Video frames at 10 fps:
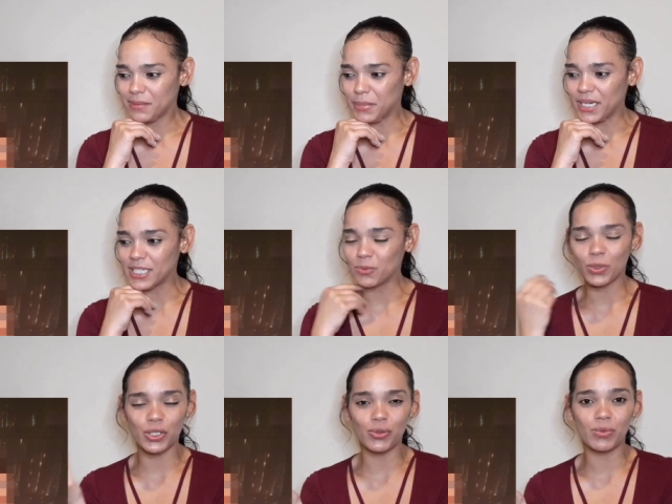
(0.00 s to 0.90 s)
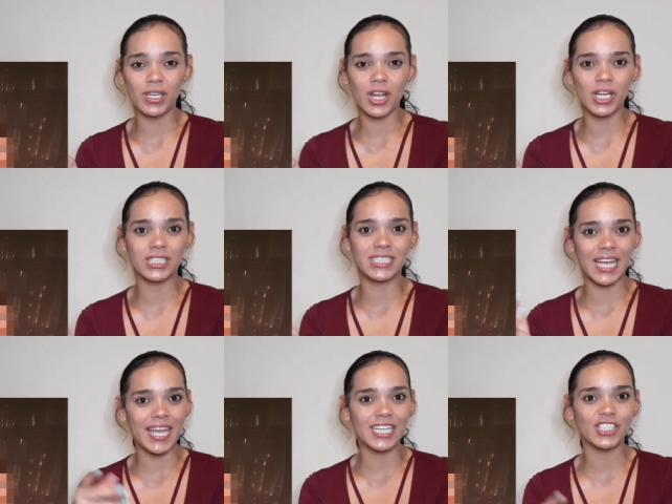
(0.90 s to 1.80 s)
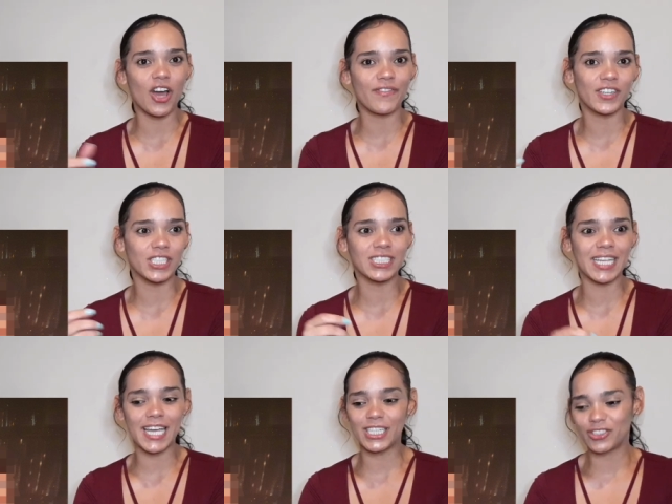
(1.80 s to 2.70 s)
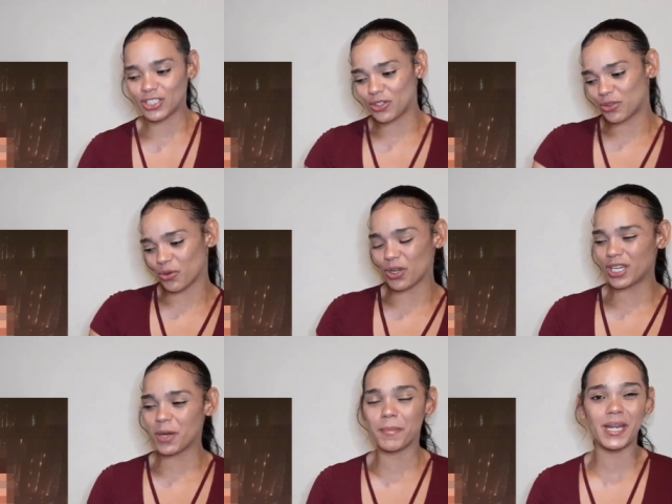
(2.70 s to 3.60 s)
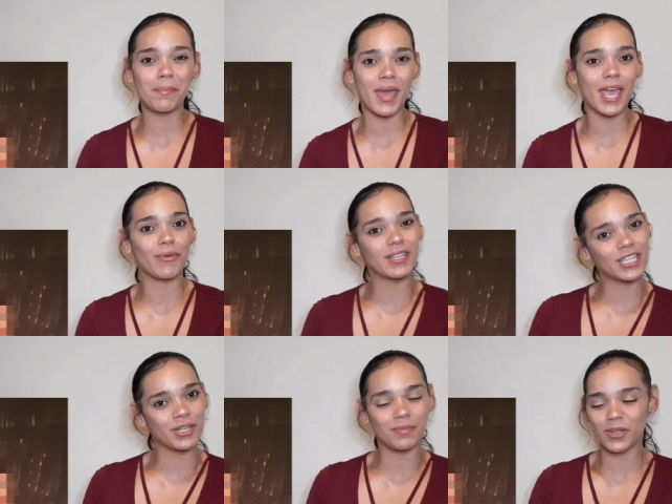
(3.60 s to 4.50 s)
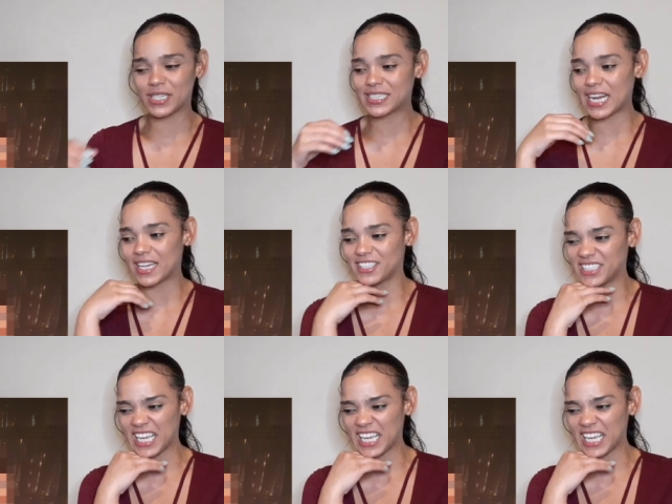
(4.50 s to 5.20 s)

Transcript: because when you get on stage, often on stage, you know, you throw your little money bag right there on the side of the